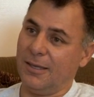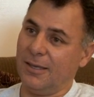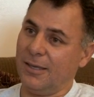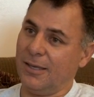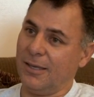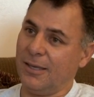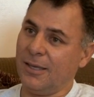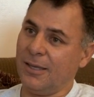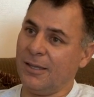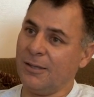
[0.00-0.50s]

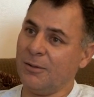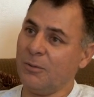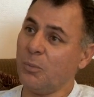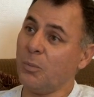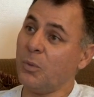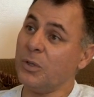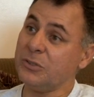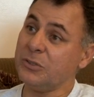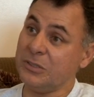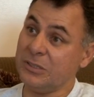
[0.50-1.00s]

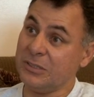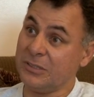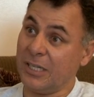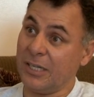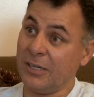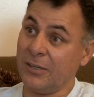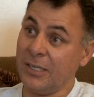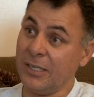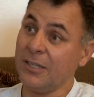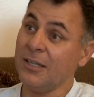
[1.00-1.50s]
And once you
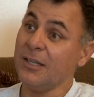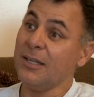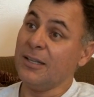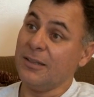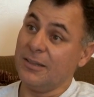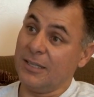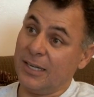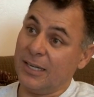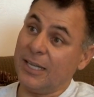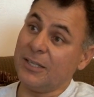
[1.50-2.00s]
decide on it,
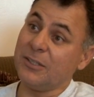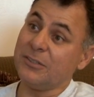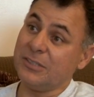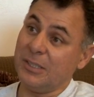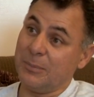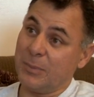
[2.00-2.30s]
then I could see